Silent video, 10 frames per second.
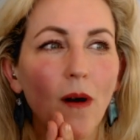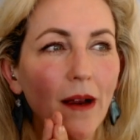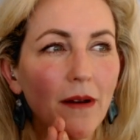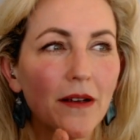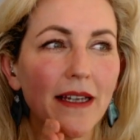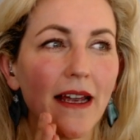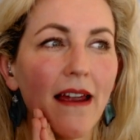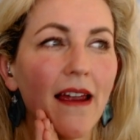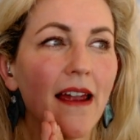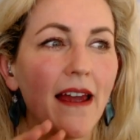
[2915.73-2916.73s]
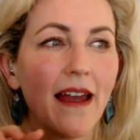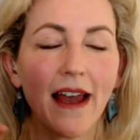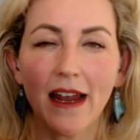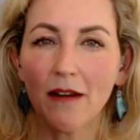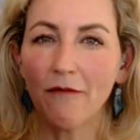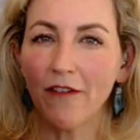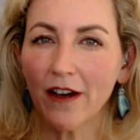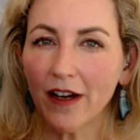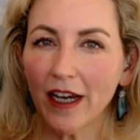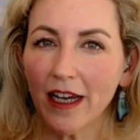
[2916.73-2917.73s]
Why rosé had a
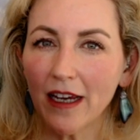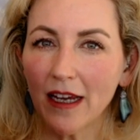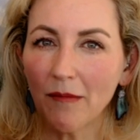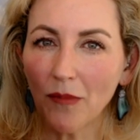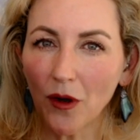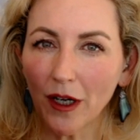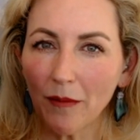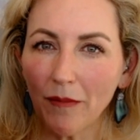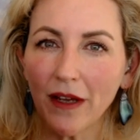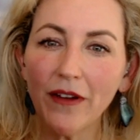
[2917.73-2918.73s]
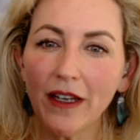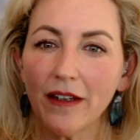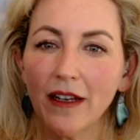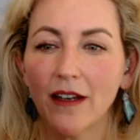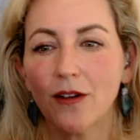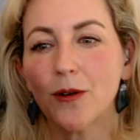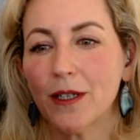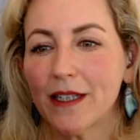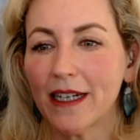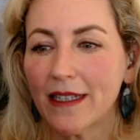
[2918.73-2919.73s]
very important pivot. Of
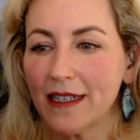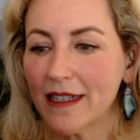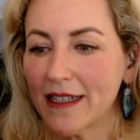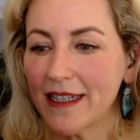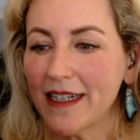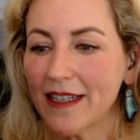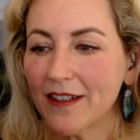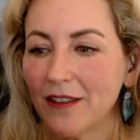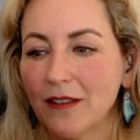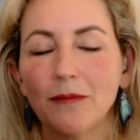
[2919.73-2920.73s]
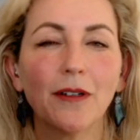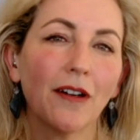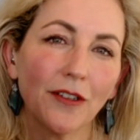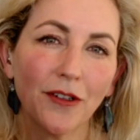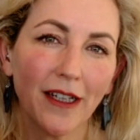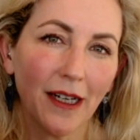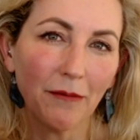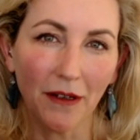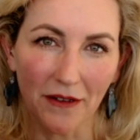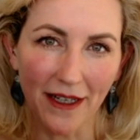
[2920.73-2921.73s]
course, that's seasonal. We're all
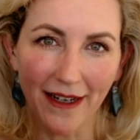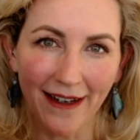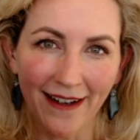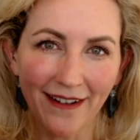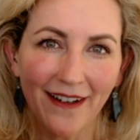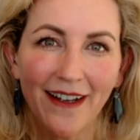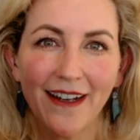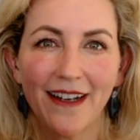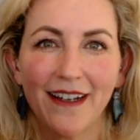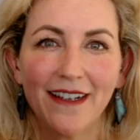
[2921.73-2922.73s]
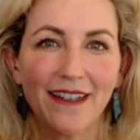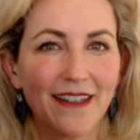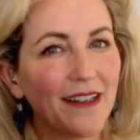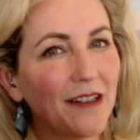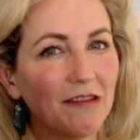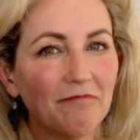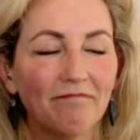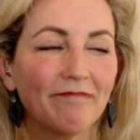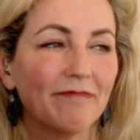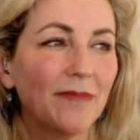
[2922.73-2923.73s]
drinking rosé now. So
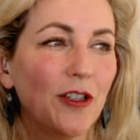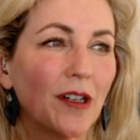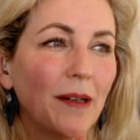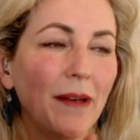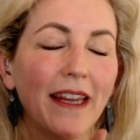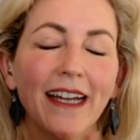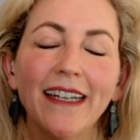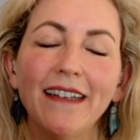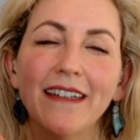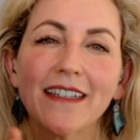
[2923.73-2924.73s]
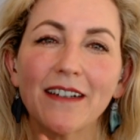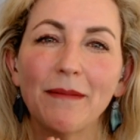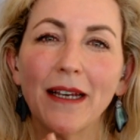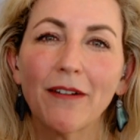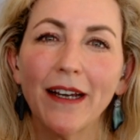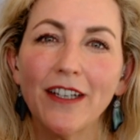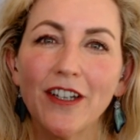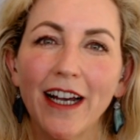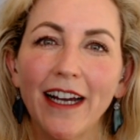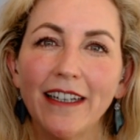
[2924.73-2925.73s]
join me then. It's going to be a great
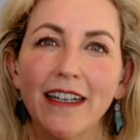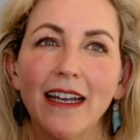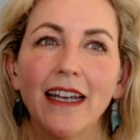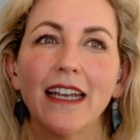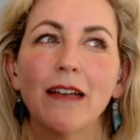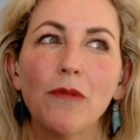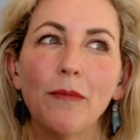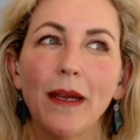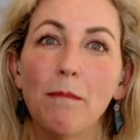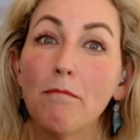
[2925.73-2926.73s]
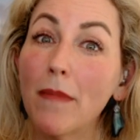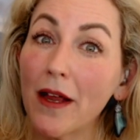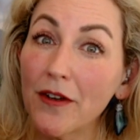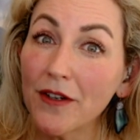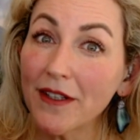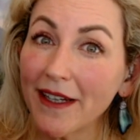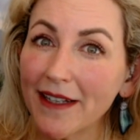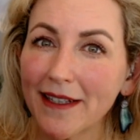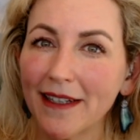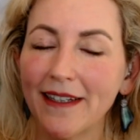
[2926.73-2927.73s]
chat. It will be Mother's
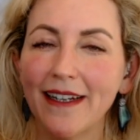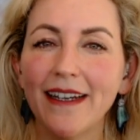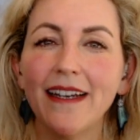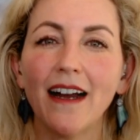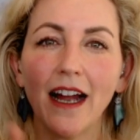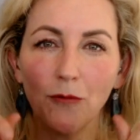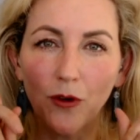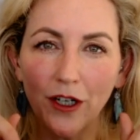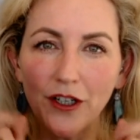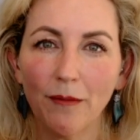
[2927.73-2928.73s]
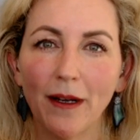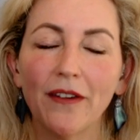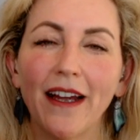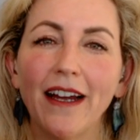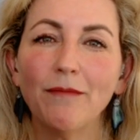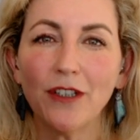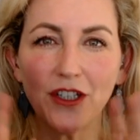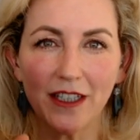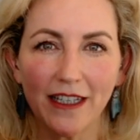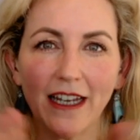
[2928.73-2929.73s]
Day Sunday. I warned her about that,
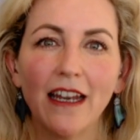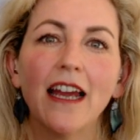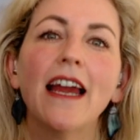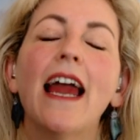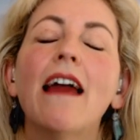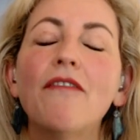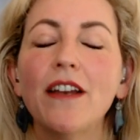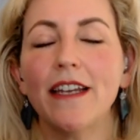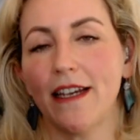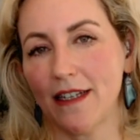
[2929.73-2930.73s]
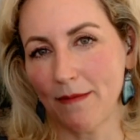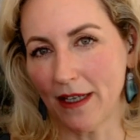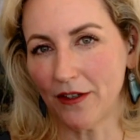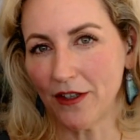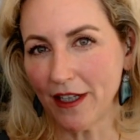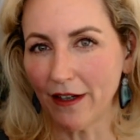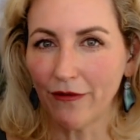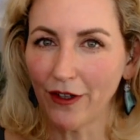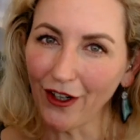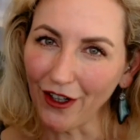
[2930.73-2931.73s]
but she said every day is Mother's Day
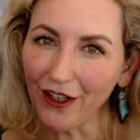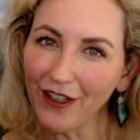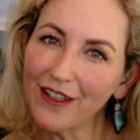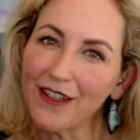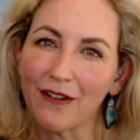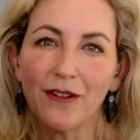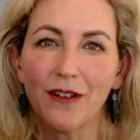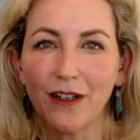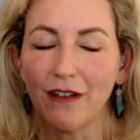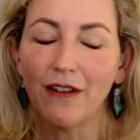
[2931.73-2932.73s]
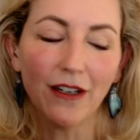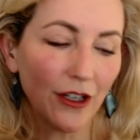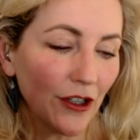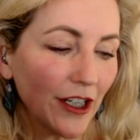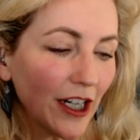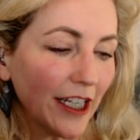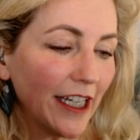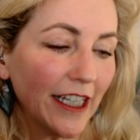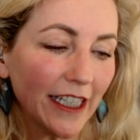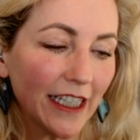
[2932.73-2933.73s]
for her. So good
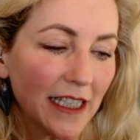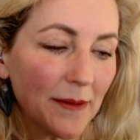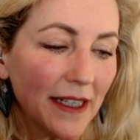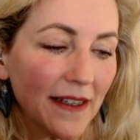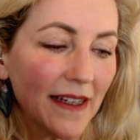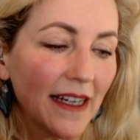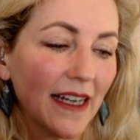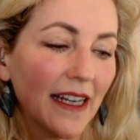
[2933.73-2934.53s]
on you, Elizabeth.